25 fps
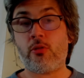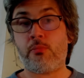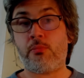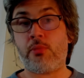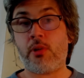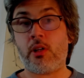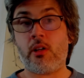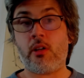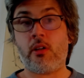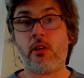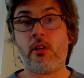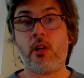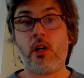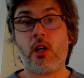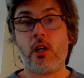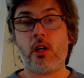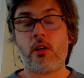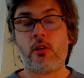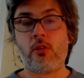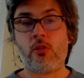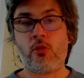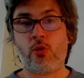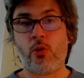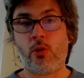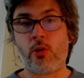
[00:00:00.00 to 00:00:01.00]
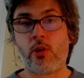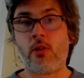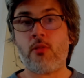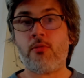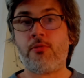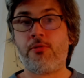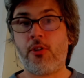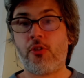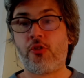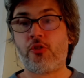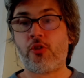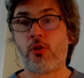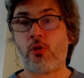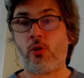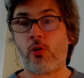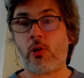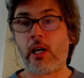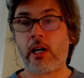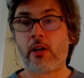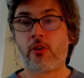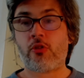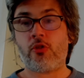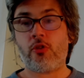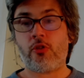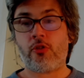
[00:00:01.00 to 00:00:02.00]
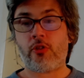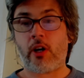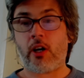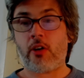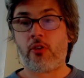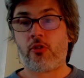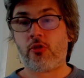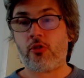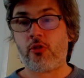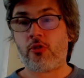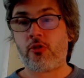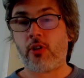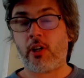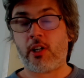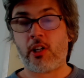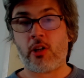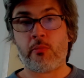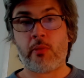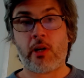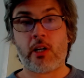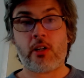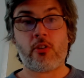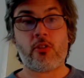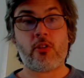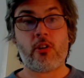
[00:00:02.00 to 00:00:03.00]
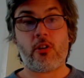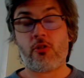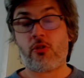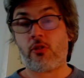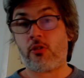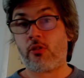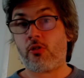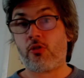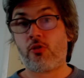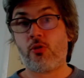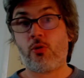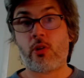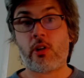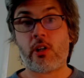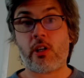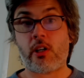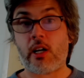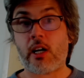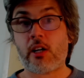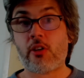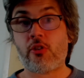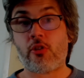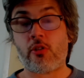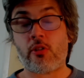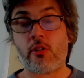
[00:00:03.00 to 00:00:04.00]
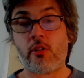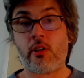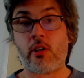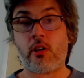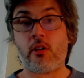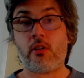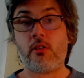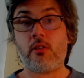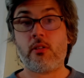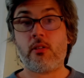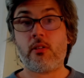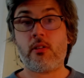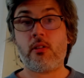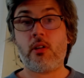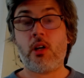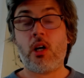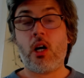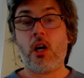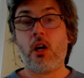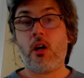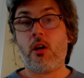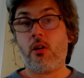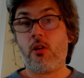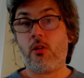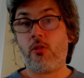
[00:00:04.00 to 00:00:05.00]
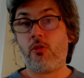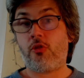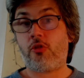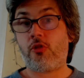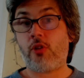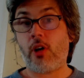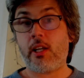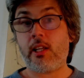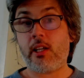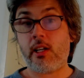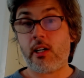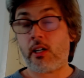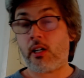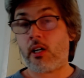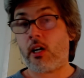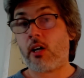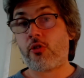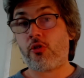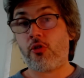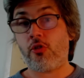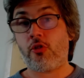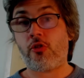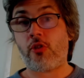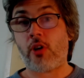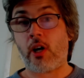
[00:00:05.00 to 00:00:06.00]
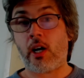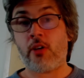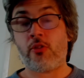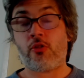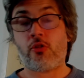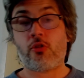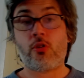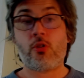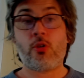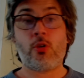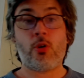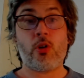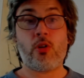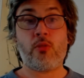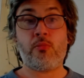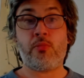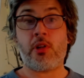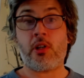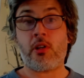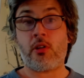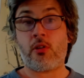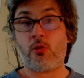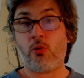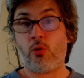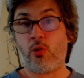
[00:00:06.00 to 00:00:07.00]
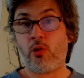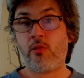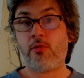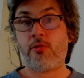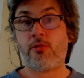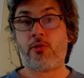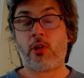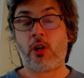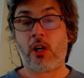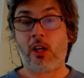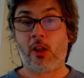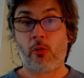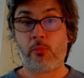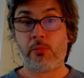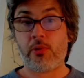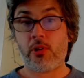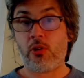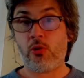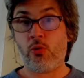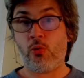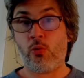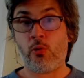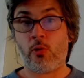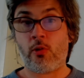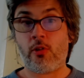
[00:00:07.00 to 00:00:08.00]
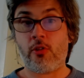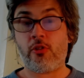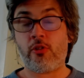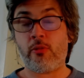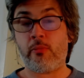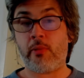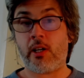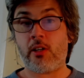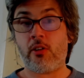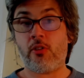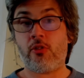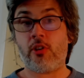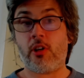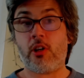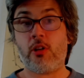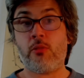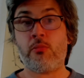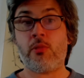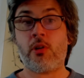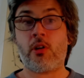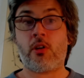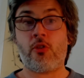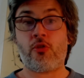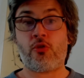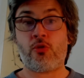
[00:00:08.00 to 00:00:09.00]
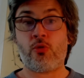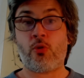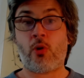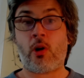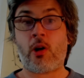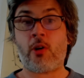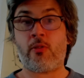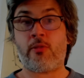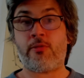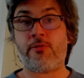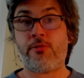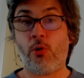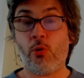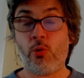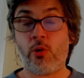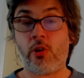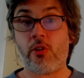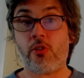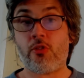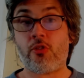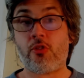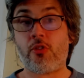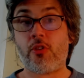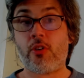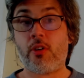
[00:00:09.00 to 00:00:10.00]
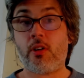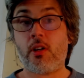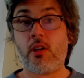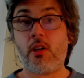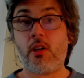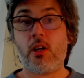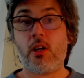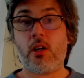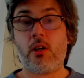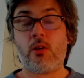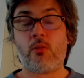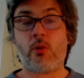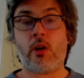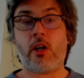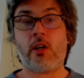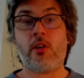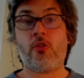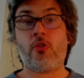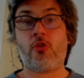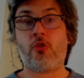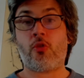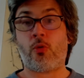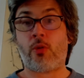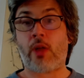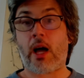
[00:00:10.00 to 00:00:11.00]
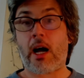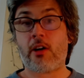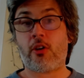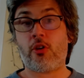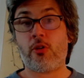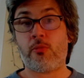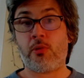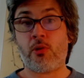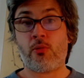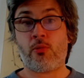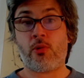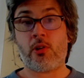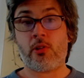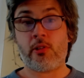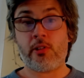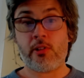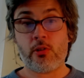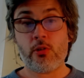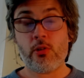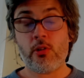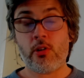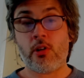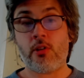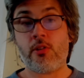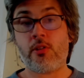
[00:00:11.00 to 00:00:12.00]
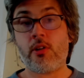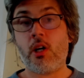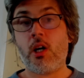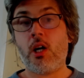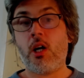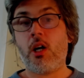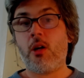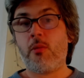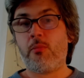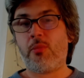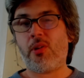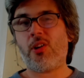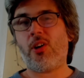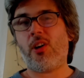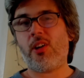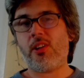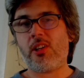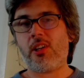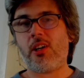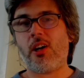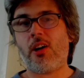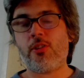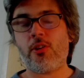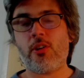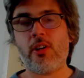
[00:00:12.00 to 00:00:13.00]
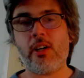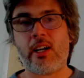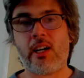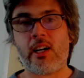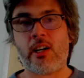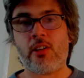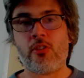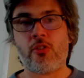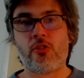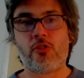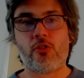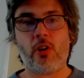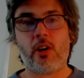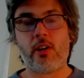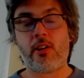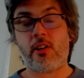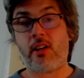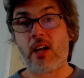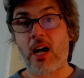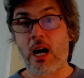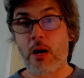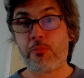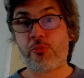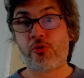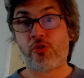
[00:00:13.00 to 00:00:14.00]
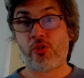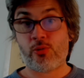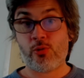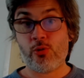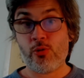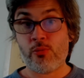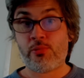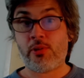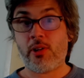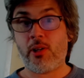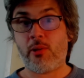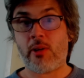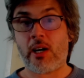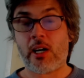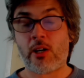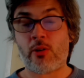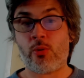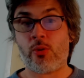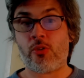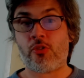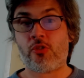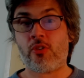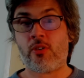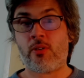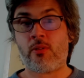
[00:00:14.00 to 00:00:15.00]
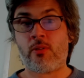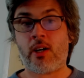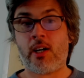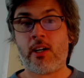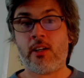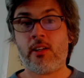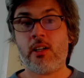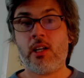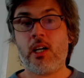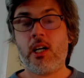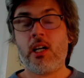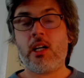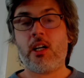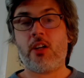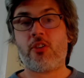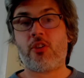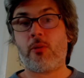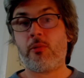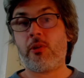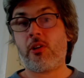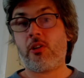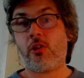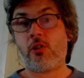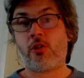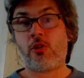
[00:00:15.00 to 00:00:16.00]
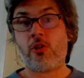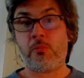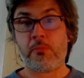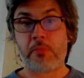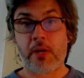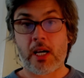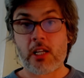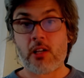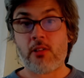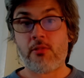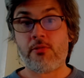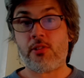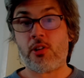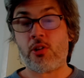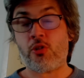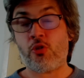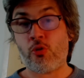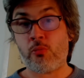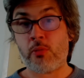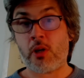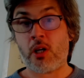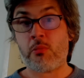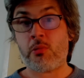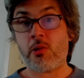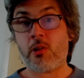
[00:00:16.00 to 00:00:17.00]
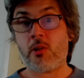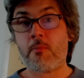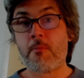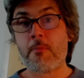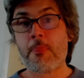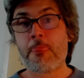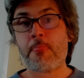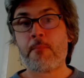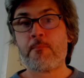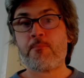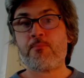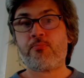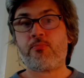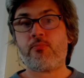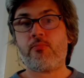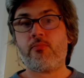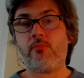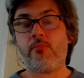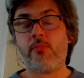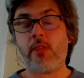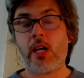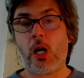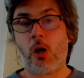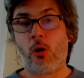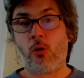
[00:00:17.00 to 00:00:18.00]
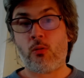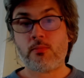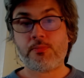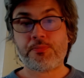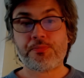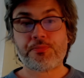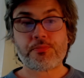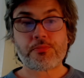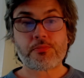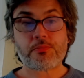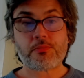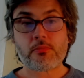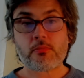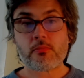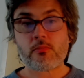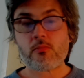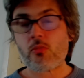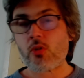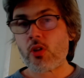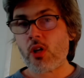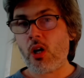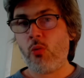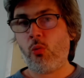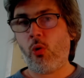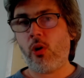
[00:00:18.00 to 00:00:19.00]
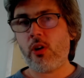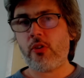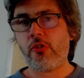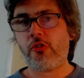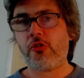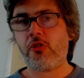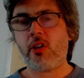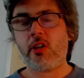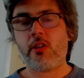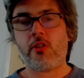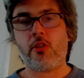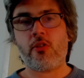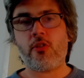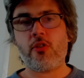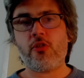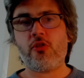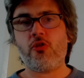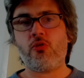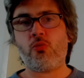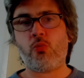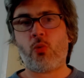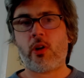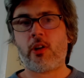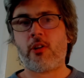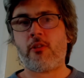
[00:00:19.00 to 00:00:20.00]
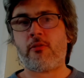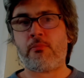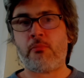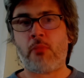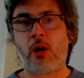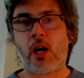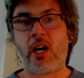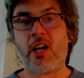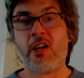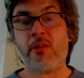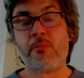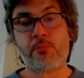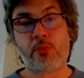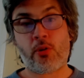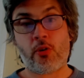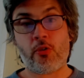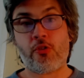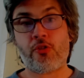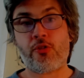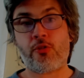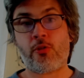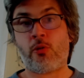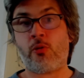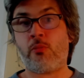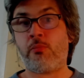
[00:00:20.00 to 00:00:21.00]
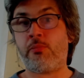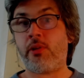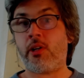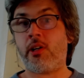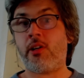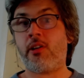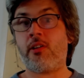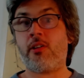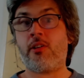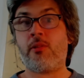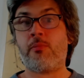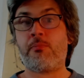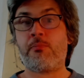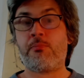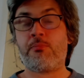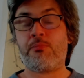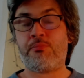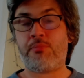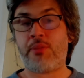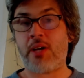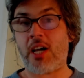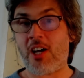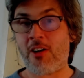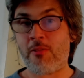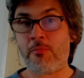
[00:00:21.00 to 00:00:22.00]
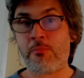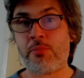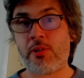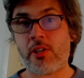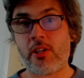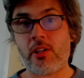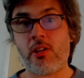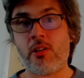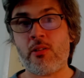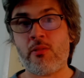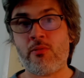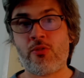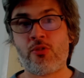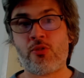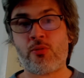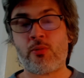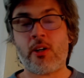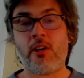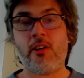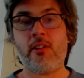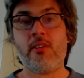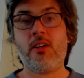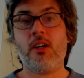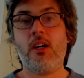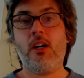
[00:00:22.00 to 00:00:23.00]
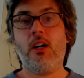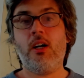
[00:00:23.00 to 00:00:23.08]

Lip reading: be good at physical exercise to study meditation. There's no connection there. Studying exercise could be good for helping you learn to meditate because you know how to focus, right? So that could be really good. But on the other hand, it's not an absolute prerequisite, right? It's something that could benefit you maybe. Now, I want to say that this is one of my personal big pet peeves, right?